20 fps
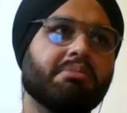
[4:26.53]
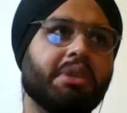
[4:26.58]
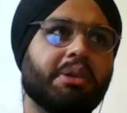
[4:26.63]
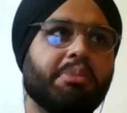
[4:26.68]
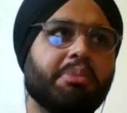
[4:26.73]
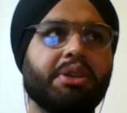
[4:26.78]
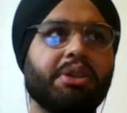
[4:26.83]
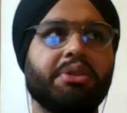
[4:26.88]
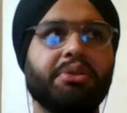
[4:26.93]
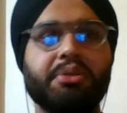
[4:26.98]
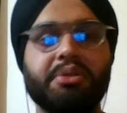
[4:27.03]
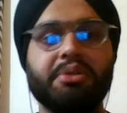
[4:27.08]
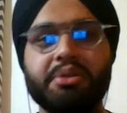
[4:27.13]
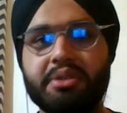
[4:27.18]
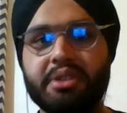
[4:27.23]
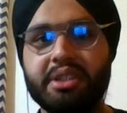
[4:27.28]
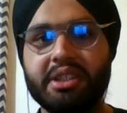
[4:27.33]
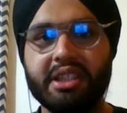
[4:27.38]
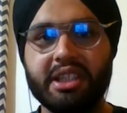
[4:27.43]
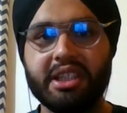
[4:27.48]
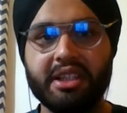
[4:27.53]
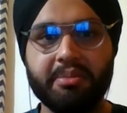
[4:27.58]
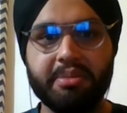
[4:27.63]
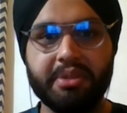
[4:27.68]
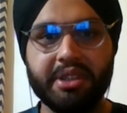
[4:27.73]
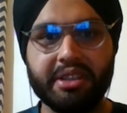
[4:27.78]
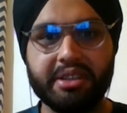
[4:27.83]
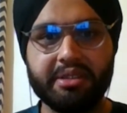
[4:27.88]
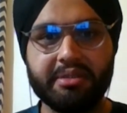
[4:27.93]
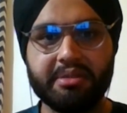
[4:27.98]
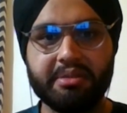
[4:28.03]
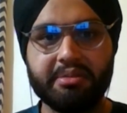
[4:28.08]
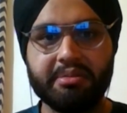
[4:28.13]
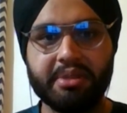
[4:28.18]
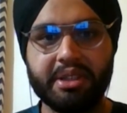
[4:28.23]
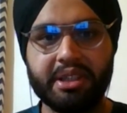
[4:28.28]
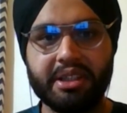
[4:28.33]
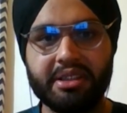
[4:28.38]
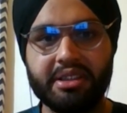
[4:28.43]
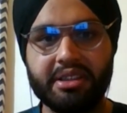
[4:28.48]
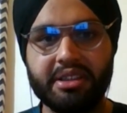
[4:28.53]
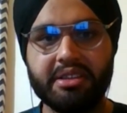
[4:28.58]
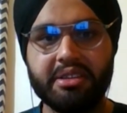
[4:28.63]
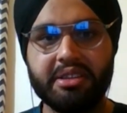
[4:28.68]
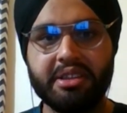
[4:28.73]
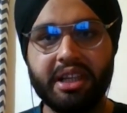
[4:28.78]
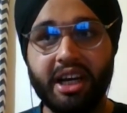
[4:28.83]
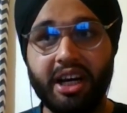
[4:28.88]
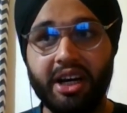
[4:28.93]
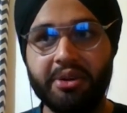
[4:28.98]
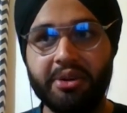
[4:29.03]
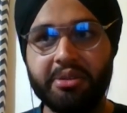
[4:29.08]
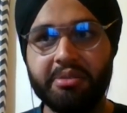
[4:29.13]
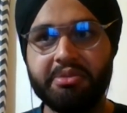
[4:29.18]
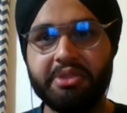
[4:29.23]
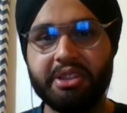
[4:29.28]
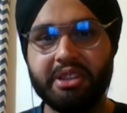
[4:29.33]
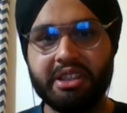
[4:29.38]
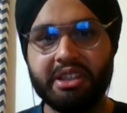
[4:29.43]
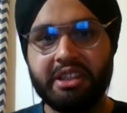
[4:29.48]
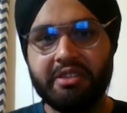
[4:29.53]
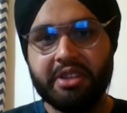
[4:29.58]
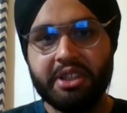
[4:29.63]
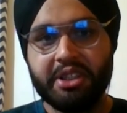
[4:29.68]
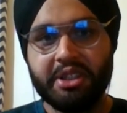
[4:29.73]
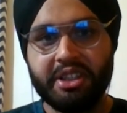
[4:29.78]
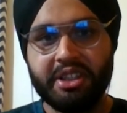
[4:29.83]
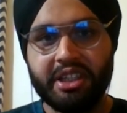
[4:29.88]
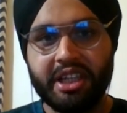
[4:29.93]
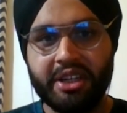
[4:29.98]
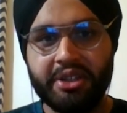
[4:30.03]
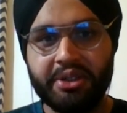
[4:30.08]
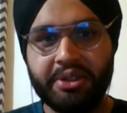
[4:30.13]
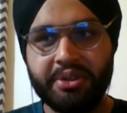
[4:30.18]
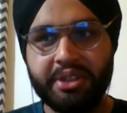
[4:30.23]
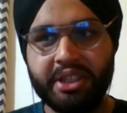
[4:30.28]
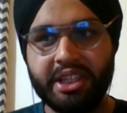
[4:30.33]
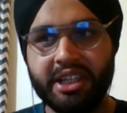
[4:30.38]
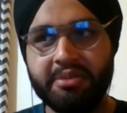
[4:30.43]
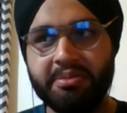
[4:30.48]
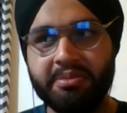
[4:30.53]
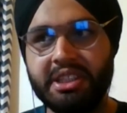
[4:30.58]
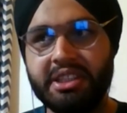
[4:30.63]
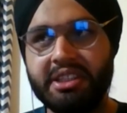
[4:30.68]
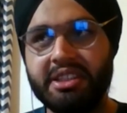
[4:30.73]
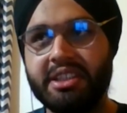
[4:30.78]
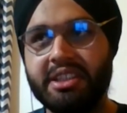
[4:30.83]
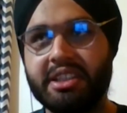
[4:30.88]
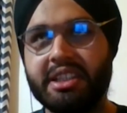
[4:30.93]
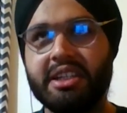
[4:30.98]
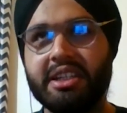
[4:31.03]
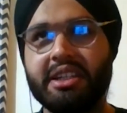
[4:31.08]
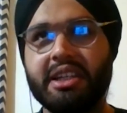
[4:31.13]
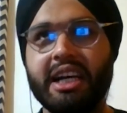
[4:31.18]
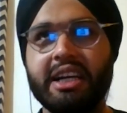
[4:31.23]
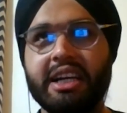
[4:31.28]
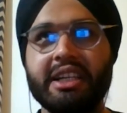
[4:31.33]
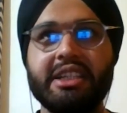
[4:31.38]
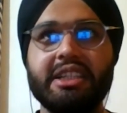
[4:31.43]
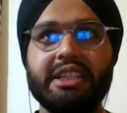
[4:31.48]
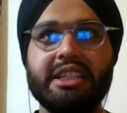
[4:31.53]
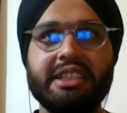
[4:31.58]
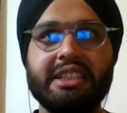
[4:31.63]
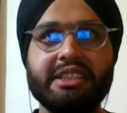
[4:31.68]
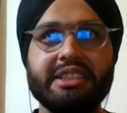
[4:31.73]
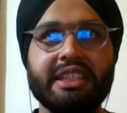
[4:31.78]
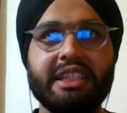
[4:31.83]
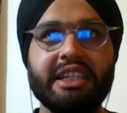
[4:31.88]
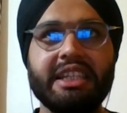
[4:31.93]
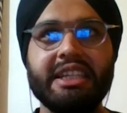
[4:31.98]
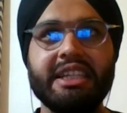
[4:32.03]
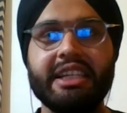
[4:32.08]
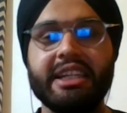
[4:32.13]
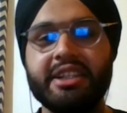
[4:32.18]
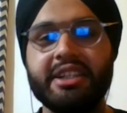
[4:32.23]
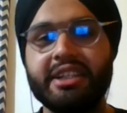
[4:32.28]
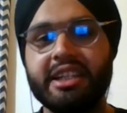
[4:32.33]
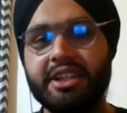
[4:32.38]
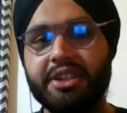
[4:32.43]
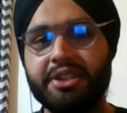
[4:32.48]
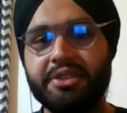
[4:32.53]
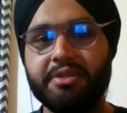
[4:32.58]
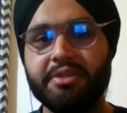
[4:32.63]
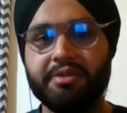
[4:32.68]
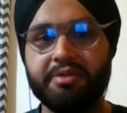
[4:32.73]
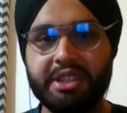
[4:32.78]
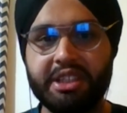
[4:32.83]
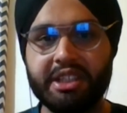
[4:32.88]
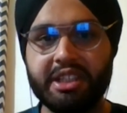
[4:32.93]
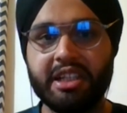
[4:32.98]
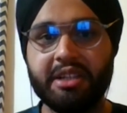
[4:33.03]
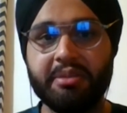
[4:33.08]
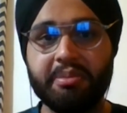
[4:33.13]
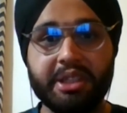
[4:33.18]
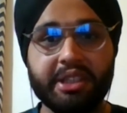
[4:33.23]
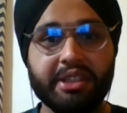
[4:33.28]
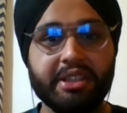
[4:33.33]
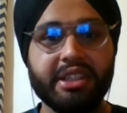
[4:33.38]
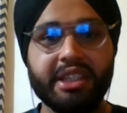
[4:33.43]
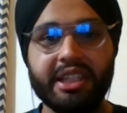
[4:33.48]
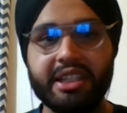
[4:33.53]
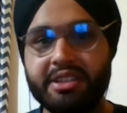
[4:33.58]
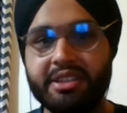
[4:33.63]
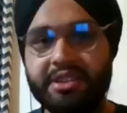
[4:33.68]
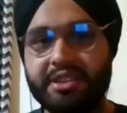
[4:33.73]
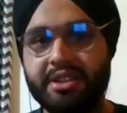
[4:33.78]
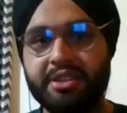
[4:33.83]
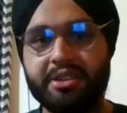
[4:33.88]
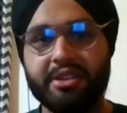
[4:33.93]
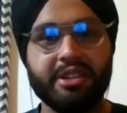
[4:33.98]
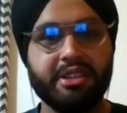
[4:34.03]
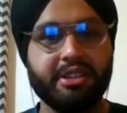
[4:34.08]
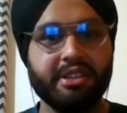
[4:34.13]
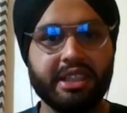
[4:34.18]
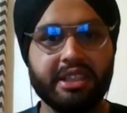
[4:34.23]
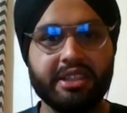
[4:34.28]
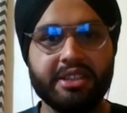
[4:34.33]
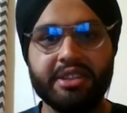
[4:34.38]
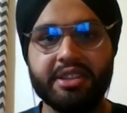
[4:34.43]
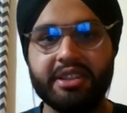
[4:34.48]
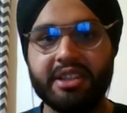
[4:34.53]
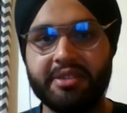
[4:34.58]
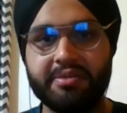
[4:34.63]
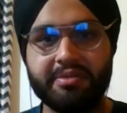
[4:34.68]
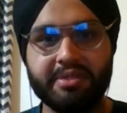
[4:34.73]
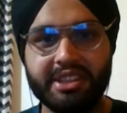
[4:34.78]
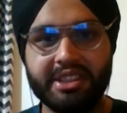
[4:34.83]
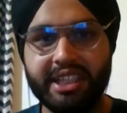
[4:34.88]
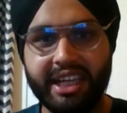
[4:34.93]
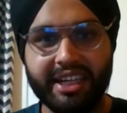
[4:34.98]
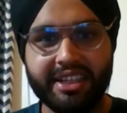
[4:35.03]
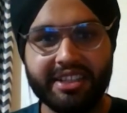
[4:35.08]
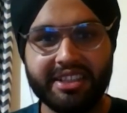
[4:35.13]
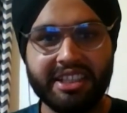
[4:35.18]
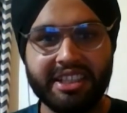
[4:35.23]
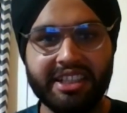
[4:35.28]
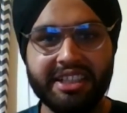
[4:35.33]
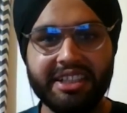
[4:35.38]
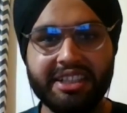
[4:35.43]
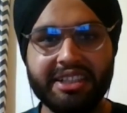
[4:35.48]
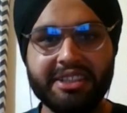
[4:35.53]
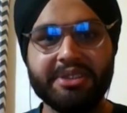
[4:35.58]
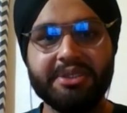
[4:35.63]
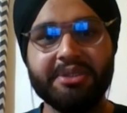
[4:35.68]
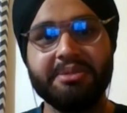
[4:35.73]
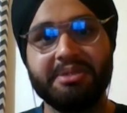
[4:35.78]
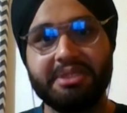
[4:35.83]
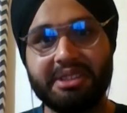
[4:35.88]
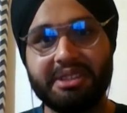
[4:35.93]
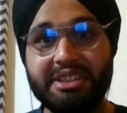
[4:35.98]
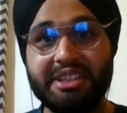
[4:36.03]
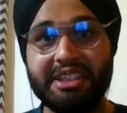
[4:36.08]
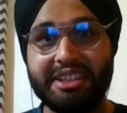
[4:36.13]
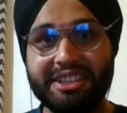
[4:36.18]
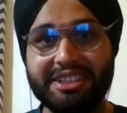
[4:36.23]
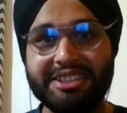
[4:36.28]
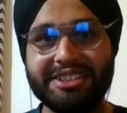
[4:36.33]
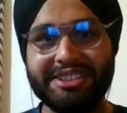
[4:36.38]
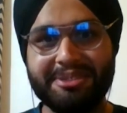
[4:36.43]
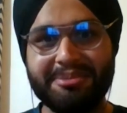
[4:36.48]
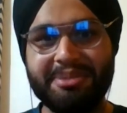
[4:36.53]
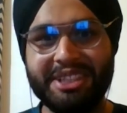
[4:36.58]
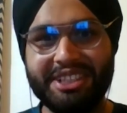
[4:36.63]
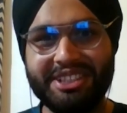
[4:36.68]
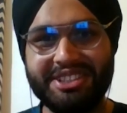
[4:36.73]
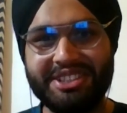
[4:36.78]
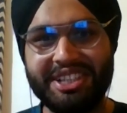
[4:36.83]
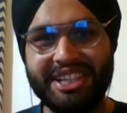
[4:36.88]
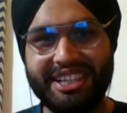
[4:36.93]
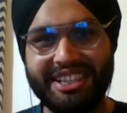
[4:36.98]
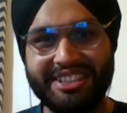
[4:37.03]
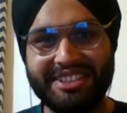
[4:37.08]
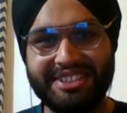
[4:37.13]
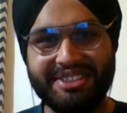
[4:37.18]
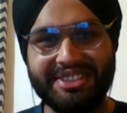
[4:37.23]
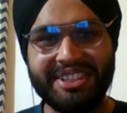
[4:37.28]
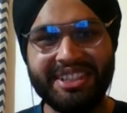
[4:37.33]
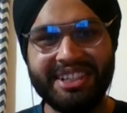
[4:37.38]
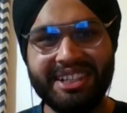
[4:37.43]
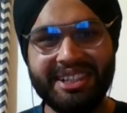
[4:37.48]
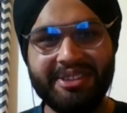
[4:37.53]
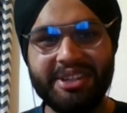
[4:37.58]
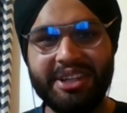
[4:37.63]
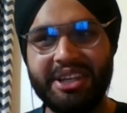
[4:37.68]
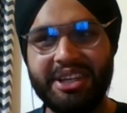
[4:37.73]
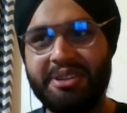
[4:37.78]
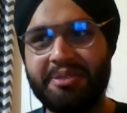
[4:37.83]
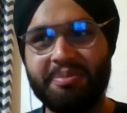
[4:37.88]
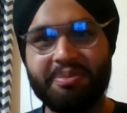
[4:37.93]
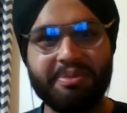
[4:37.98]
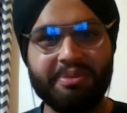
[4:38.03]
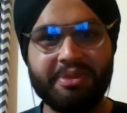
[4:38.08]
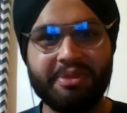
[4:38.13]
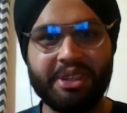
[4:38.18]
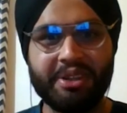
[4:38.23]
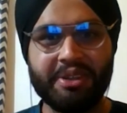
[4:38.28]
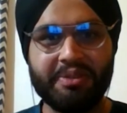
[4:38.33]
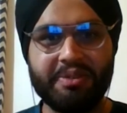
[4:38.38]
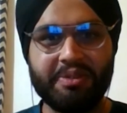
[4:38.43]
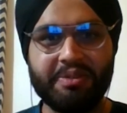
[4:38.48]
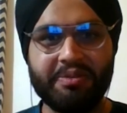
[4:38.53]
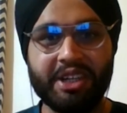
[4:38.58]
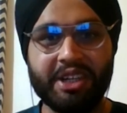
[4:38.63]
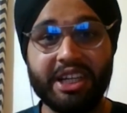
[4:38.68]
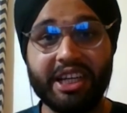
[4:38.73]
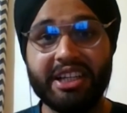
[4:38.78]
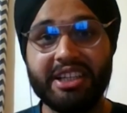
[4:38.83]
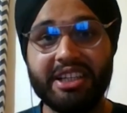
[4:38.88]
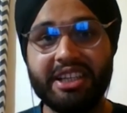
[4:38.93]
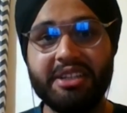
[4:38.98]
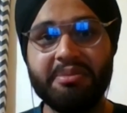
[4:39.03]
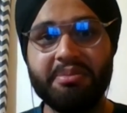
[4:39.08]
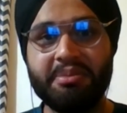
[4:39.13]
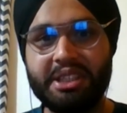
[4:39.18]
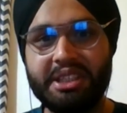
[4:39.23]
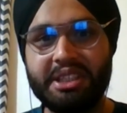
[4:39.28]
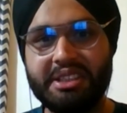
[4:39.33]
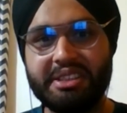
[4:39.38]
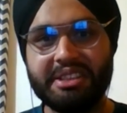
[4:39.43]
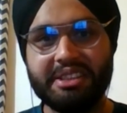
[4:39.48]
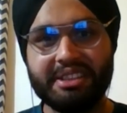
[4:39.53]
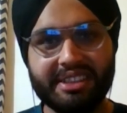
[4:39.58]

maybe 2 to 3 LPA. But now, even today, I'm thinking that I can easily get 10 to 15 LPA the next year or the next year after that. So there's a big change in what I can be